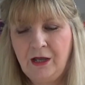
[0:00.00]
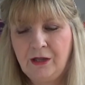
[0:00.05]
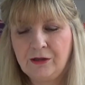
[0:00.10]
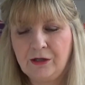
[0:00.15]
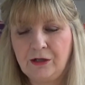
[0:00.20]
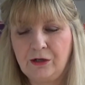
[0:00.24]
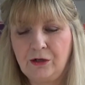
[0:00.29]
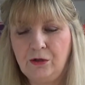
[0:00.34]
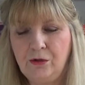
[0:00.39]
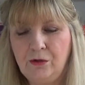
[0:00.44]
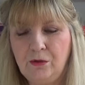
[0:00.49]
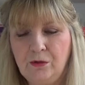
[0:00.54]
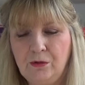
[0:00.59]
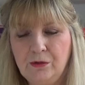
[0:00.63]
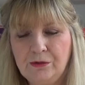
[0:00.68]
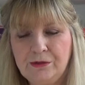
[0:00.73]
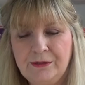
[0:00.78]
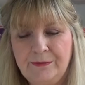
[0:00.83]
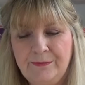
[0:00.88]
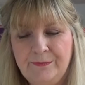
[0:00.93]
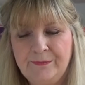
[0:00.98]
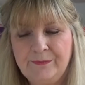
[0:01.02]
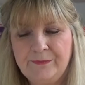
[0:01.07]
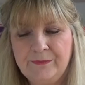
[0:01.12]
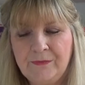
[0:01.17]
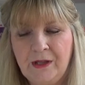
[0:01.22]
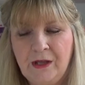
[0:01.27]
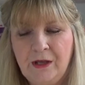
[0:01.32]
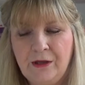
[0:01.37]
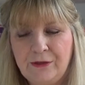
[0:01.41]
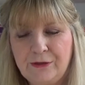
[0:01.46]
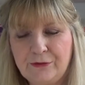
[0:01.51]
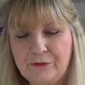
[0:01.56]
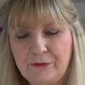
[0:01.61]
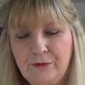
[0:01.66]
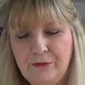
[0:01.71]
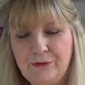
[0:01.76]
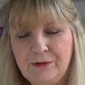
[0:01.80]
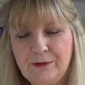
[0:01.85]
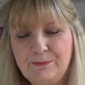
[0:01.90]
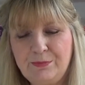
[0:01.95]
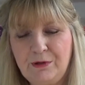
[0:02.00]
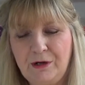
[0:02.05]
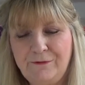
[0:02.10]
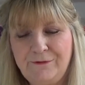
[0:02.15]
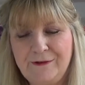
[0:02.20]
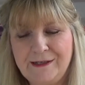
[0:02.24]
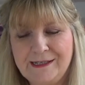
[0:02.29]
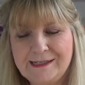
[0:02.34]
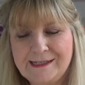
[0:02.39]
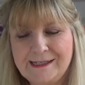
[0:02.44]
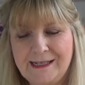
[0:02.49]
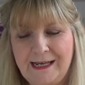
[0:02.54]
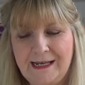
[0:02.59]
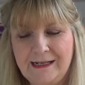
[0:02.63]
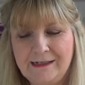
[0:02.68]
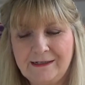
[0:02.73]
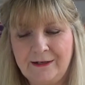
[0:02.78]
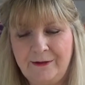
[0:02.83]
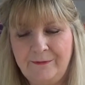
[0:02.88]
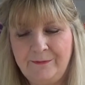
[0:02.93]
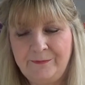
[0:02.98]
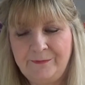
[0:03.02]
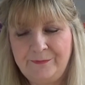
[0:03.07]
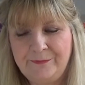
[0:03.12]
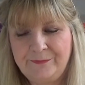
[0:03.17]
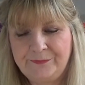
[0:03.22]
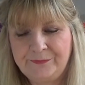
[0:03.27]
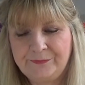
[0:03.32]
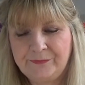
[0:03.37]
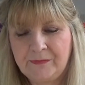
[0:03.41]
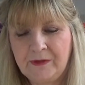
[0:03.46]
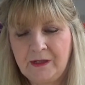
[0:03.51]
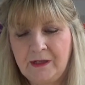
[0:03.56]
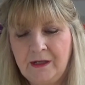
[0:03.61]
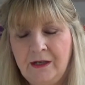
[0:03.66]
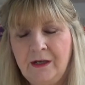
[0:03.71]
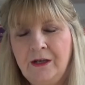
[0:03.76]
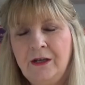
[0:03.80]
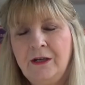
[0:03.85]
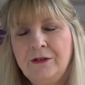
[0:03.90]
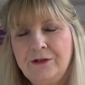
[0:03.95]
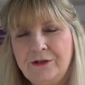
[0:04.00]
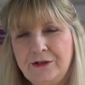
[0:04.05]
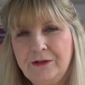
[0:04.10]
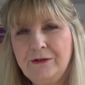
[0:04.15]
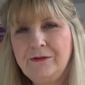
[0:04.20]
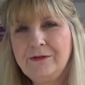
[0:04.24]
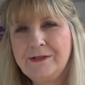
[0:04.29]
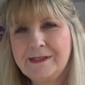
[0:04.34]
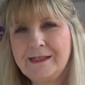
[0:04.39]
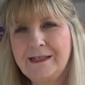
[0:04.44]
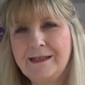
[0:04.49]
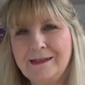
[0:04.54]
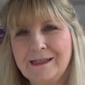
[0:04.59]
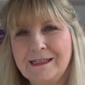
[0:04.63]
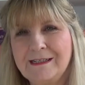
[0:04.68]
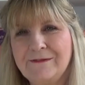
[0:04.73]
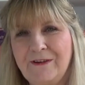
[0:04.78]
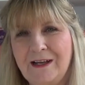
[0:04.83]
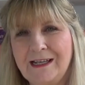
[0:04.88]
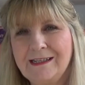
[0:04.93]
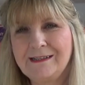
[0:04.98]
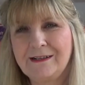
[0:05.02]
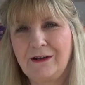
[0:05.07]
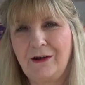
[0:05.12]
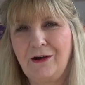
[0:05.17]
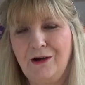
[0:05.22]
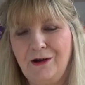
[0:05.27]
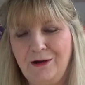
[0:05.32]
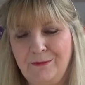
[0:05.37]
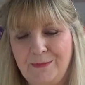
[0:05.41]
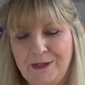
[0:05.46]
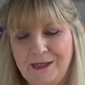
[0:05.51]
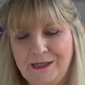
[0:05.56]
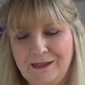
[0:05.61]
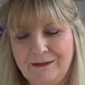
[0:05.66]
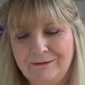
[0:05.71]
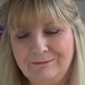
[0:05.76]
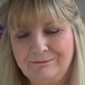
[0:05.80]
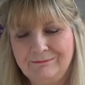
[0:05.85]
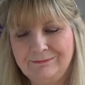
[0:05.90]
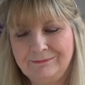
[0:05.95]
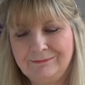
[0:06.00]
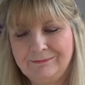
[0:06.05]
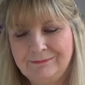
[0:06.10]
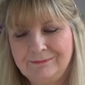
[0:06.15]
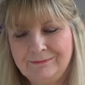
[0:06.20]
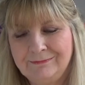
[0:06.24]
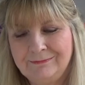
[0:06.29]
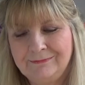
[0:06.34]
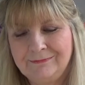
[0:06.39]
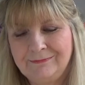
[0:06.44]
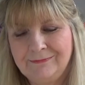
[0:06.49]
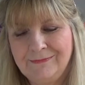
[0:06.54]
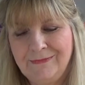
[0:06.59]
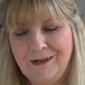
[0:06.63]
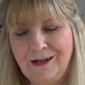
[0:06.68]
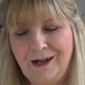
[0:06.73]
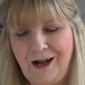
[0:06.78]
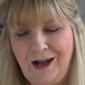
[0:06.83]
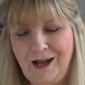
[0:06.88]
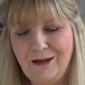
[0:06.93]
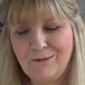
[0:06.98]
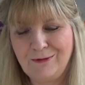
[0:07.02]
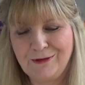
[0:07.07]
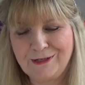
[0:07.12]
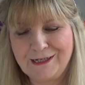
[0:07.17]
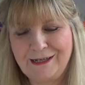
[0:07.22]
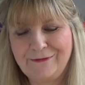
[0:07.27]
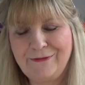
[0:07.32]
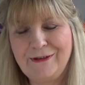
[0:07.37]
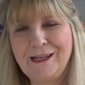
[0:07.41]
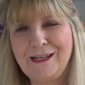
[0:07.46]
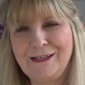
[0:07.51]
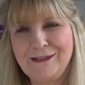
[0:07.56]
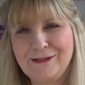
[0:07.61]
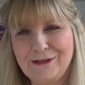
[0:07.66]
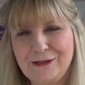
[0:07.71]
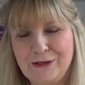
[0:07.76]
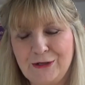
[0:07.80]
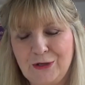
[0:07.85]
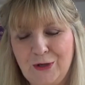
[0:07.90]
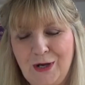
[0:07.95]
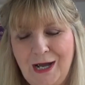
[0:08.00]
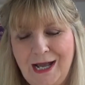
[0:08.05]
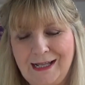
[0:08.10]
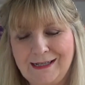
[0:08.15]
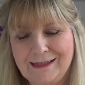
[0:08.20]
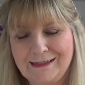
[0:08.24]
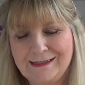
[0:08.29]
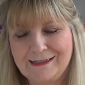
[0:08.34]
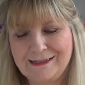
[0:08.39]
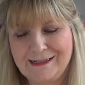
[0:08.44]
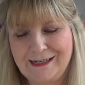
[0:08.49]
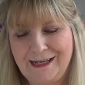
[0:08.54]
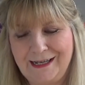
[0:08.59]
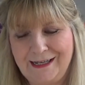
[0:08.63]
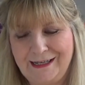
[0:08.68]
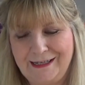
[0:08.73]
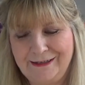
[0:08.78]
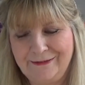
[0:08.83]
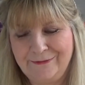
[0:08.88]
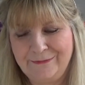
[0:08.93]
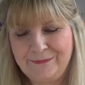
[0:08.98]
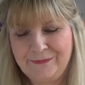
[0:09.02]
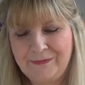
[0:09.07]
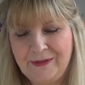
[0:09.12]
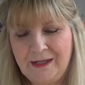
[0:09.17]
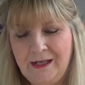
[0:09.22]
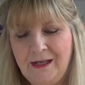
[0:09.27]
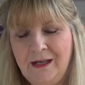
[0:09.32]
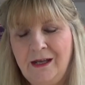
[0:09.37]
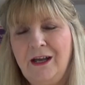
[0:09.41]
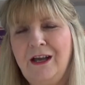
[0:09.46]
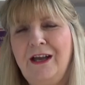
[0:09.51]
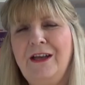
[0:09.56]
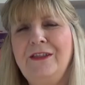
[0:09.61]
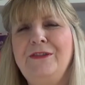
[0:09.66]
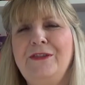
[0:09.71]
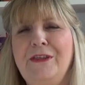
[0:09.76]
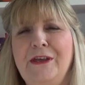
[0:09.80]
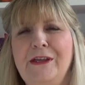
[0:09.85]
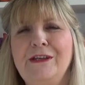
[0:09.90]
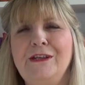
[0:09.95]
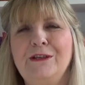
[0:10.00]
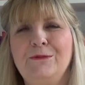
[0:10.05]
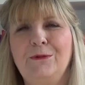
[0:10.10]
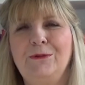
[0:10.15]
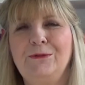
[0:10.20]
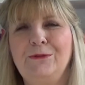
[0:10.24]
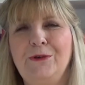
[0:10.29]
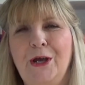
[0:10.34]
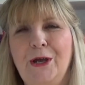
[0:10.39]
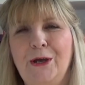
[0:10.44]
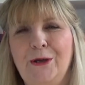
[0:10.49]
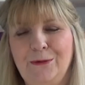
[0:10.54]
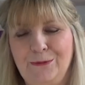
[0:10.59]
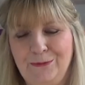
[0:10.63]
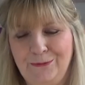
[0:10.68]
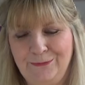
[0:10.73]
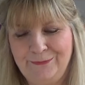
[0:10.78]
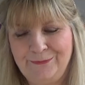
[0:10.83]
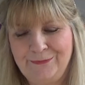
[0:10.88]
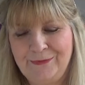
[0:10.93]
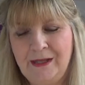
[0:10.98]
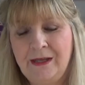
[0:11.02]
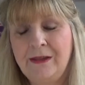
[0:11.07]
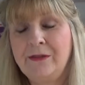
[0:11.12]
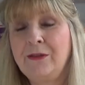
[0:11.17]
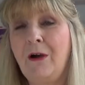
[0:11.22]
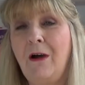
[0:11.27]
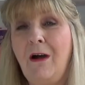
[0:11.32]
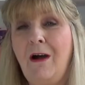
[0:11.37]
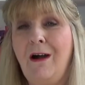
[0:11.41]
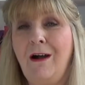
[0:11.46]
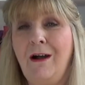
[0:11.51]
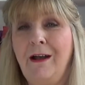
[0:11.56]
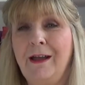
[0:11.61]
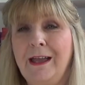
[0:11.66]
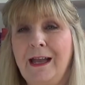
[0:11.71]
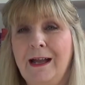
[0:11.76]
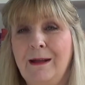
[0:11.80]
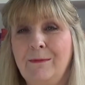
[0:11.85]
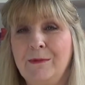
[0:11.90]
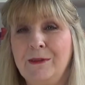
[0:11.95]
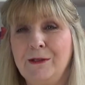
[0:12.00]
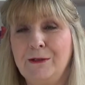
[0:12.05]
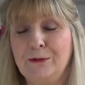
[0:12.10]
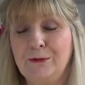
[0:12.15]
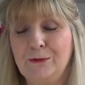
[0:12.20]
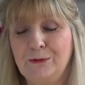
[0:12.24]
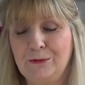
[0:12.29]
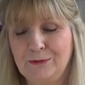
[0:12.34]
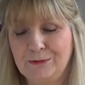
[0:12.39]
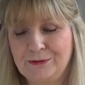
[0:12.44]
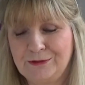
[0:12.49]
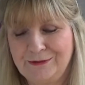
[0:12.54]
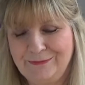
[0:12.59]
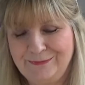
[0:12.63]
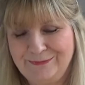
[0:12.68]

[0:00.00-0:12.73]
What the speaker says: The Lord, through the prophet, said, "Do you see this vast army? I will give it into your hand today, and then you will know that I am the Lord."